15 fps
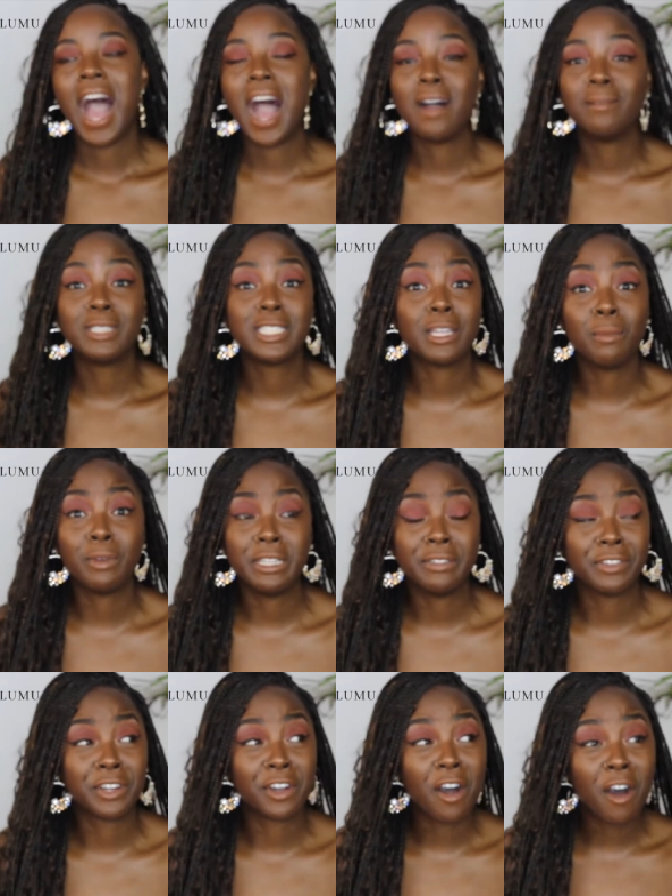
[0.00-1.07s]
Um, someone
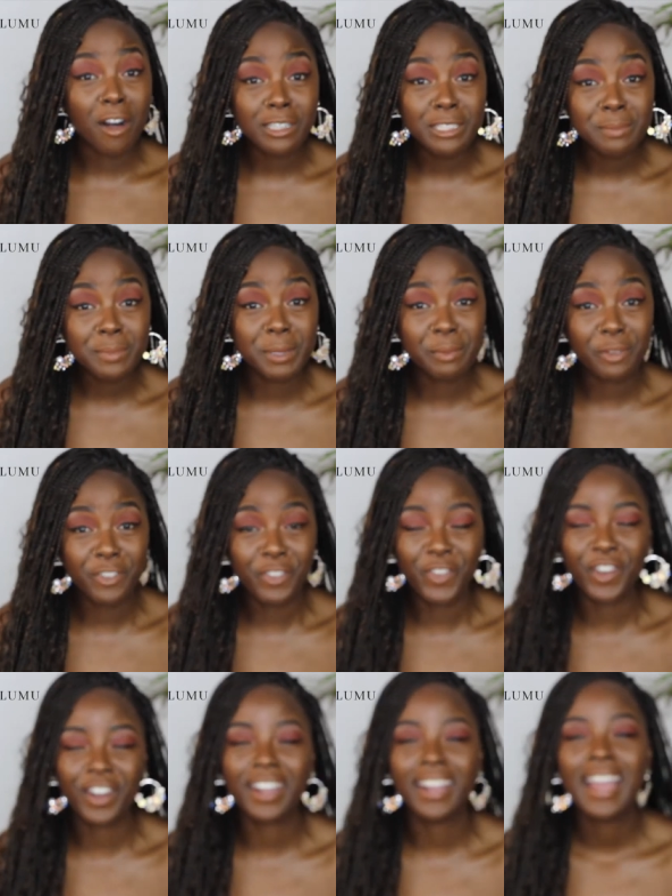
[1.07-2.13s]
even called me
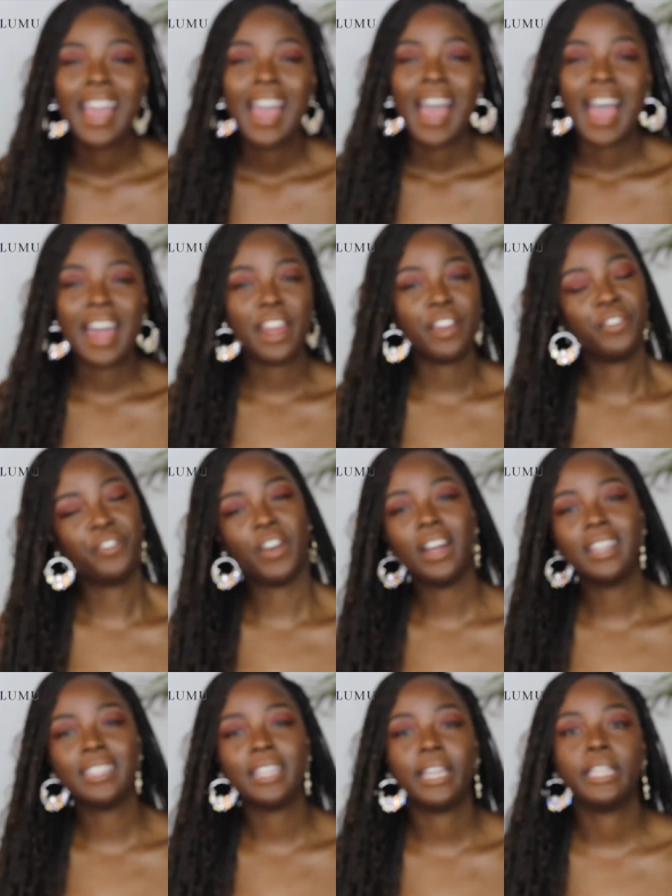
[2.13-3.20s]
before and I
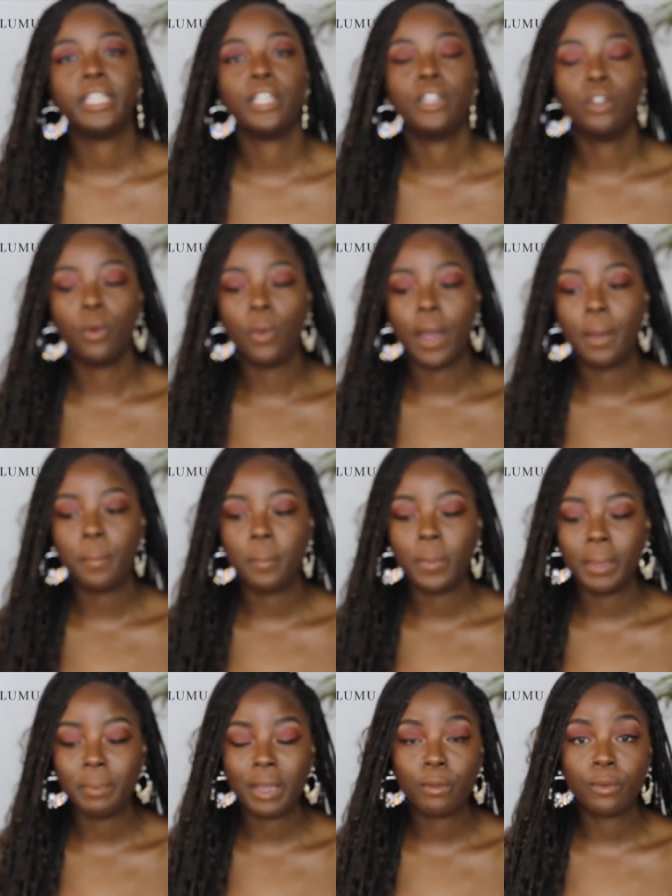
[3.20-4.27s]
felt like, you know what,
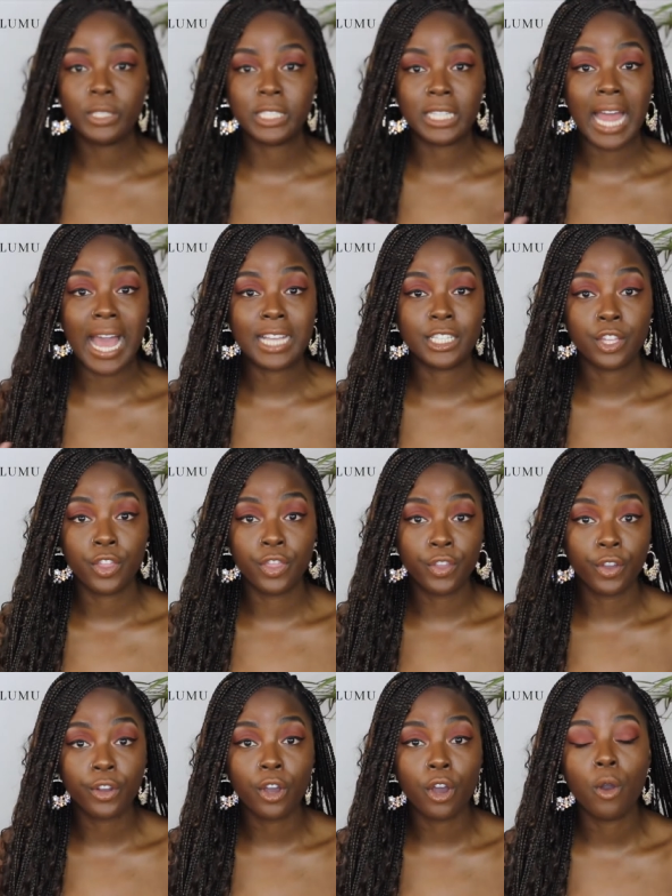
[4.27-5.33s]
maybe I wasn't as
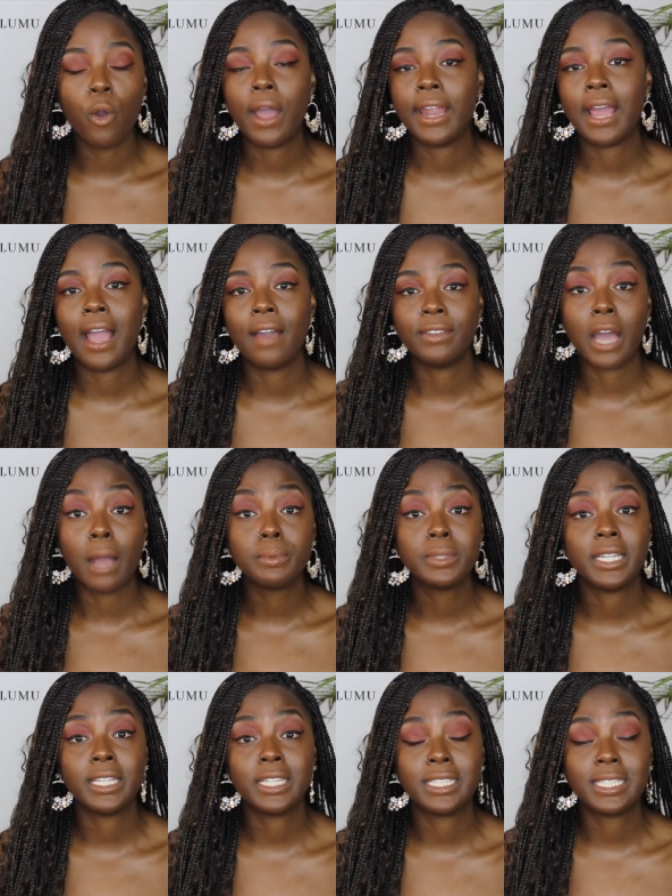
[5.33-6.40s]
thorough and I haven't
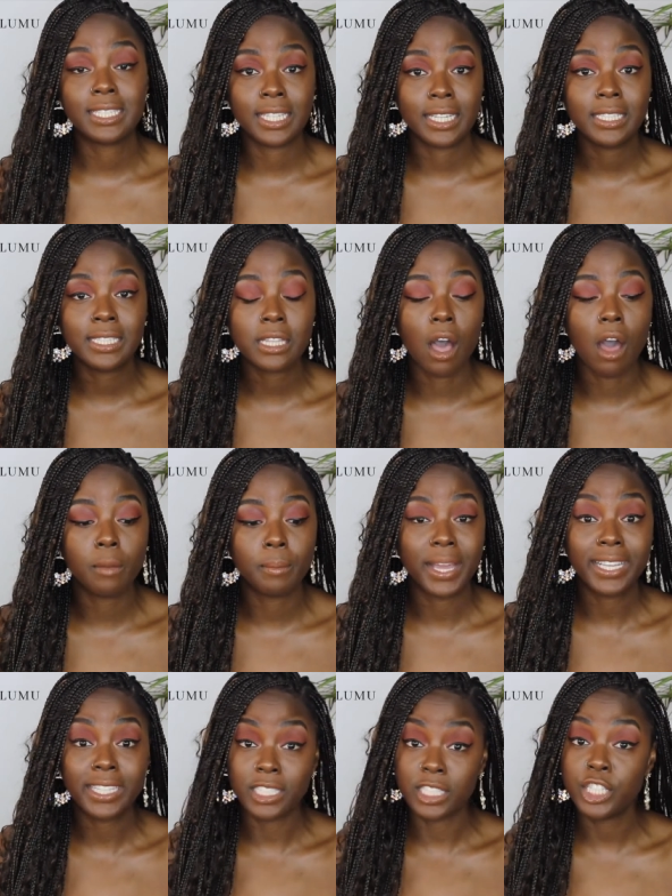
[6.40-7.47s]
updated since on
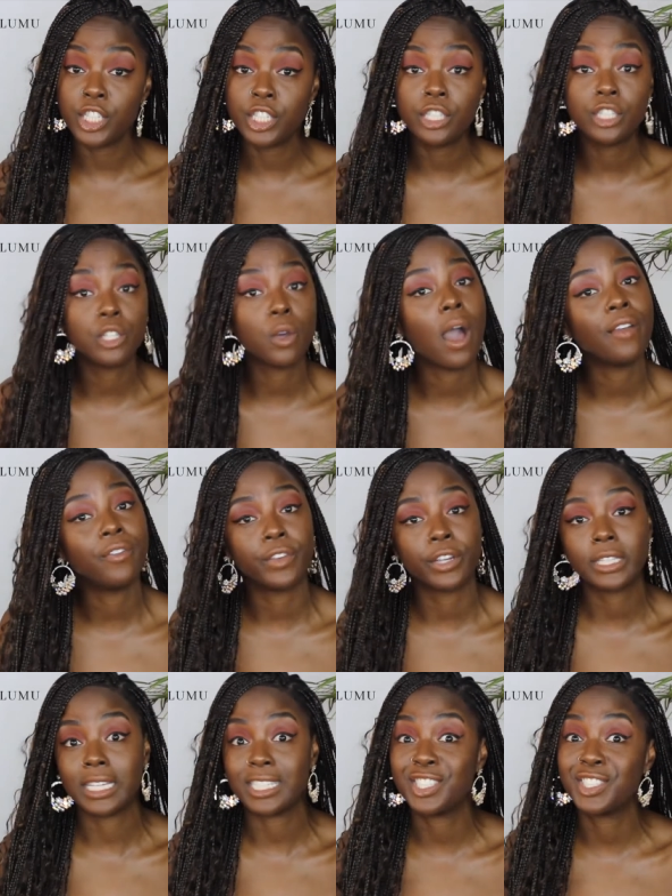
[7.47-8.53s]
my condition, so I
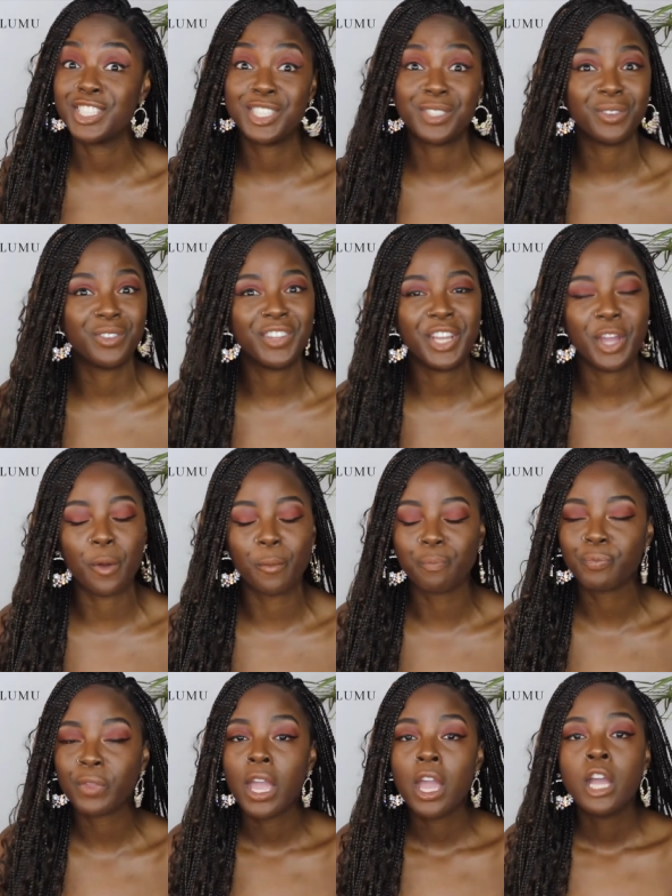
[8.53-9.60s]
figured let's just do a
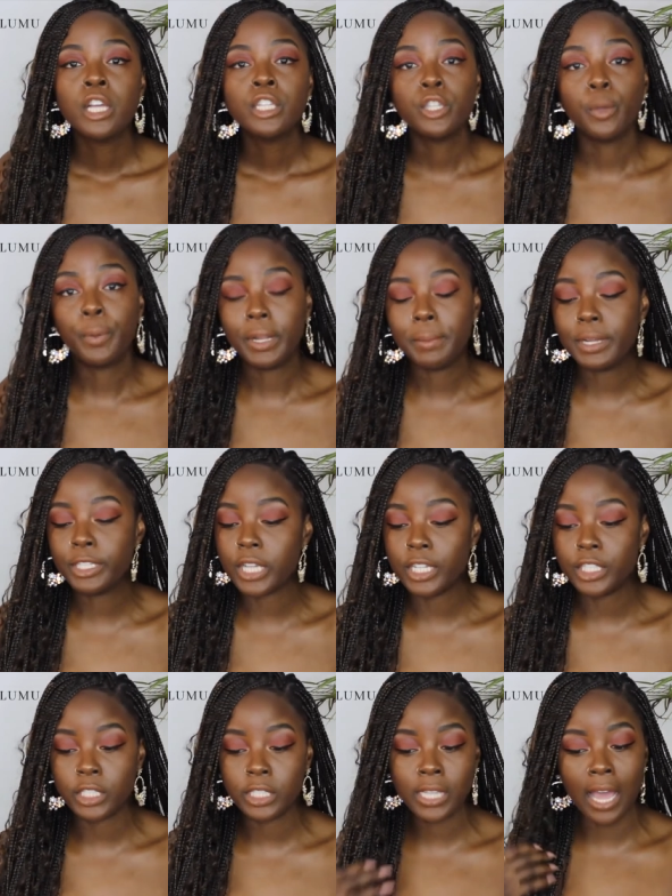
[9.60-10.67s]
video. So pretty much
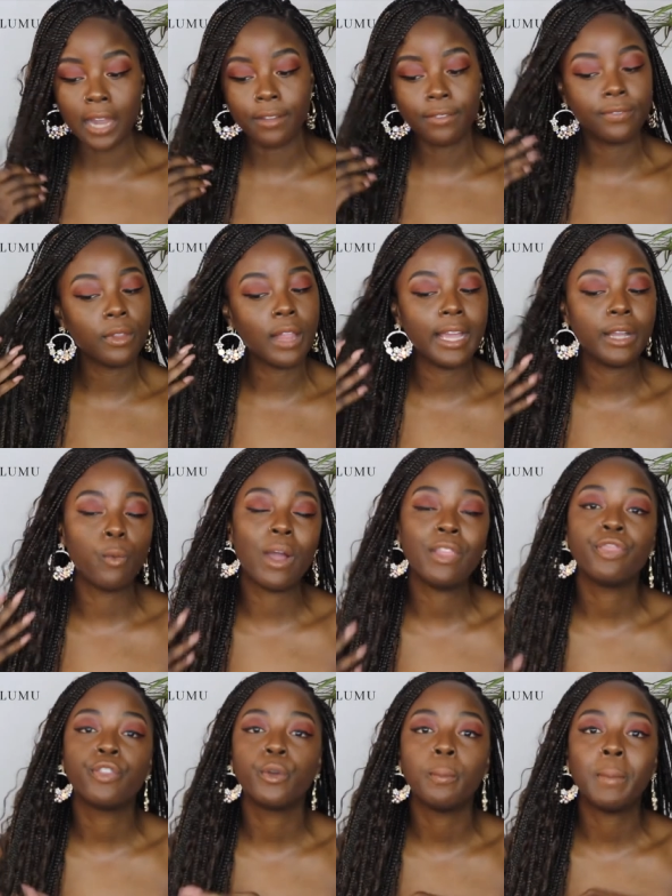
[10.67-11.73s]
I just kind of like
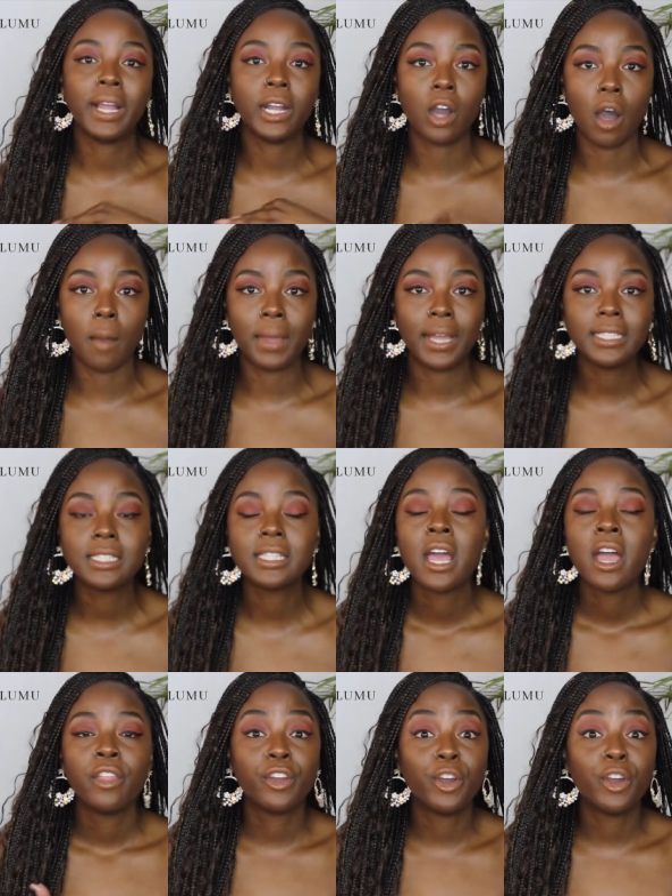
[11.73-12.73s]
went through my comments.